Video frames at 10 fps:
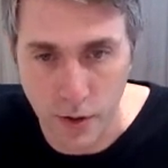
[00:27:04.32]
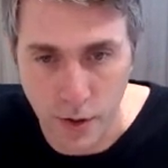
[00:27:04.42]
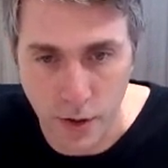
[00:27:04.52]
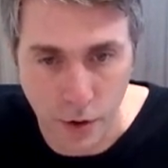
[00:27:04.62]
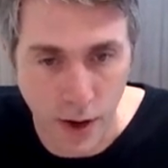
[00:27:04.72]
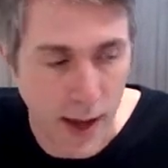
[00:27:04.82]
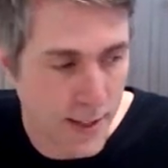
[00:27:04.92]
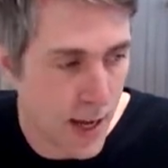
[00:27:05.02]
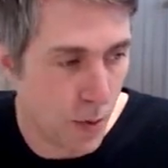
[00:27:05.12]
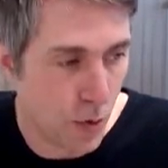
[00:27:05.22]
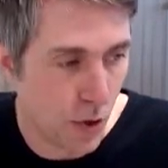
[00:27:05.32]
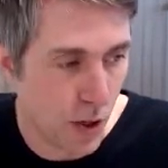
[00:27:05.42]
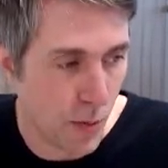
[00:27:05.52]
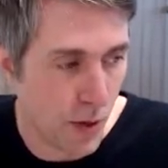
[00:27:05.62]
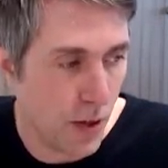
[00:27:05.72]
Airtable
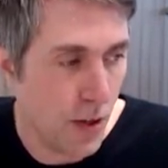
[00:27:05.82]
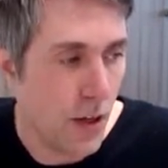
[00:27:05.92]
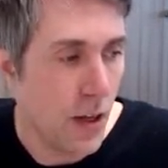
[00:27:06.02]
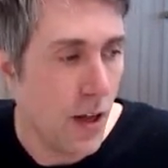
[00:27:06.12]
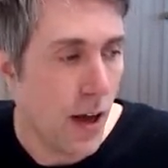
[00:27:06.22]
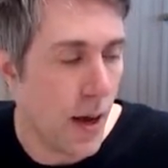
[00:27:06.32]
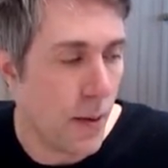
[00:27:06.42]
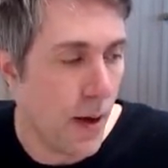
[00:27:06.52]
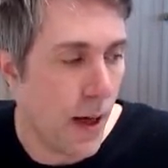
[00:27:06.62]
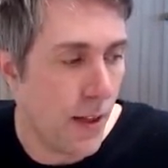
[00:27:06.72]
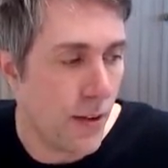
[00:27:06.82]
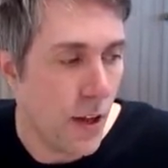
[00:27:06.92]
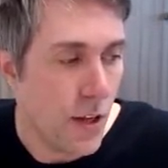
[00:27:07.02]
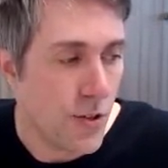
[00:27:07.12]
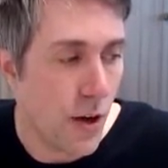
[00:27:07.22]
document. And
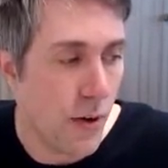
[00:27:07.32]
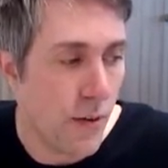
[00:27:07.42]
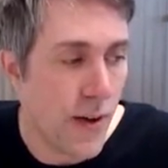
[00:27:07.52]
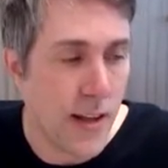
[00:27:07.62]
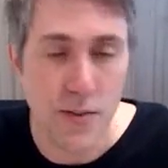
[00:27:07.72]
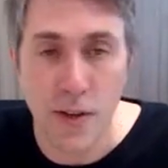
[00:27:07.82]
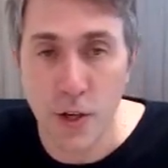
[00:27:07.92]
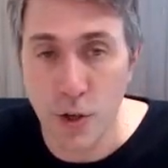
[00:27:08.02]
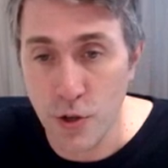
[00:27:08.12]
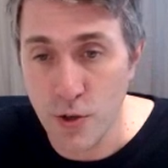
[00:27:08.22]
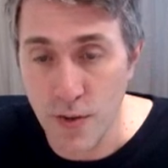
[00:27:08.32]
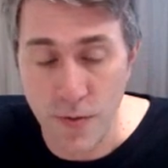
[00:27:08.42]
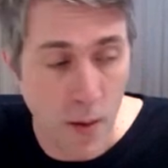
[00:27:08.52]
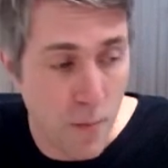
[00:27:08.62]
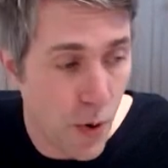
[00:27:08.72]
so effectively you can use it for
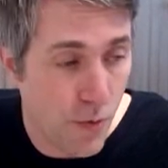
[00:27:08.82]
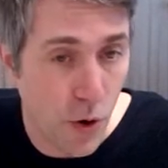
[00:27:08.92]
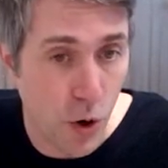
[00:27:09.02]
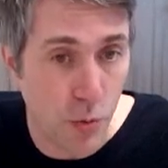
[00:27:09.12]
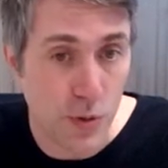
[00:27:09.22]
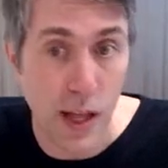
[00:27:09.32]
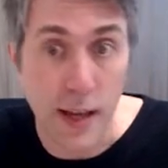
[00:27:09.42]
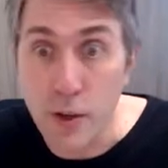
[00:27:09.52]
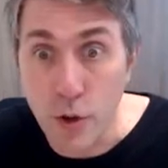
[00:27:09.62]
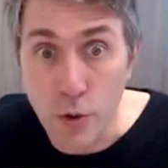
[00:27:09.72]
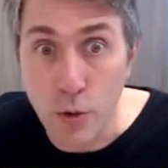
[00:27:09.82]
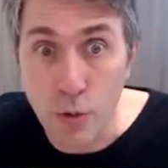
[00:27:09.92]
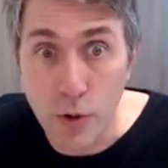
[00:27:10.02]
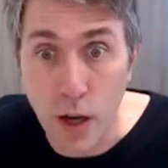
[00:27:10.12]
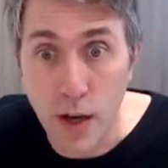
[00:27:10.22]
input forms like Google
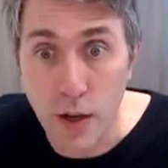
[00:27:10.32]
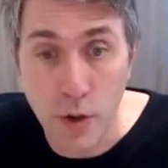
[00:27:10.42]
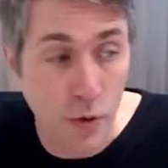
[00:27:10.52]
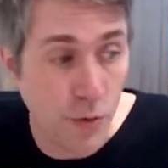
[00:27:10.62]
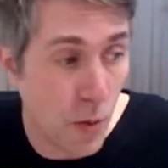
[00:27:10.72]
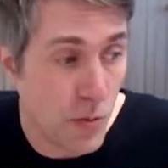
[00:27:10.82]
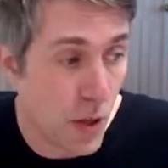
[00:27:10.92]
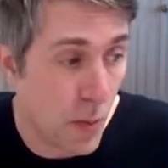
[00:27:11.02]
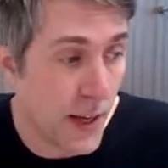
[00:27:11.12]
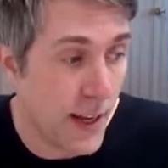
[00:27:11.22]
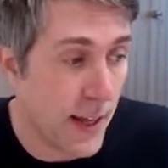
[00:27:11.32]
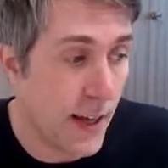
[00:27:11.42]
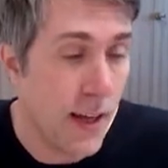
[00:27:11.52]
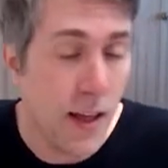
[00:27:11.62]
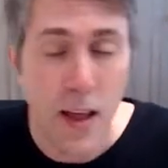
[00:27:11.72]
Forms at the beginning.